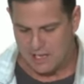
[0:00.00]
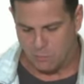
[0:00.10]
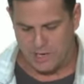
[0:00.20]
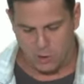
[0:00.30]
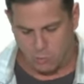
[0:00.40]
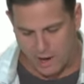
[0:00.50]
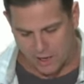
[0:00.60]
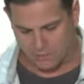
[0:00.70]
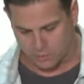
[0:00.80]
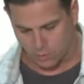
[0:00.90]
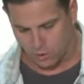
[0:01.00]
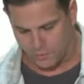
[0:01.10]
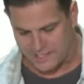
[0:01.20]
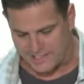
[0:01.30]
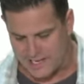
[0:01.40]
we don't wait on the Lord
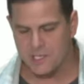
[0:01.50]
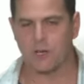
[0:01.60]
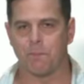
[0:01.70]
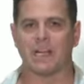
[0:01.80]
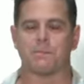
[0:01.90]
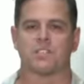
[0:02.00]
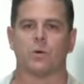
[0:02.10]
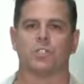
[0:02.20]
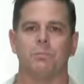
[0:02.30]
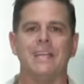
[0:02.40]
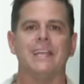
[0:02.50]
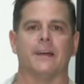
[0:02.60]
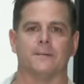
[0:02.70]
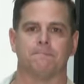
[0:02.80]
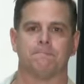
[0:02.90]
when it's easier to pick up social
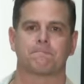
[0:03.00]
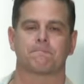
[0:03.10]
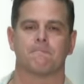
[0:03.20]
media. Wow.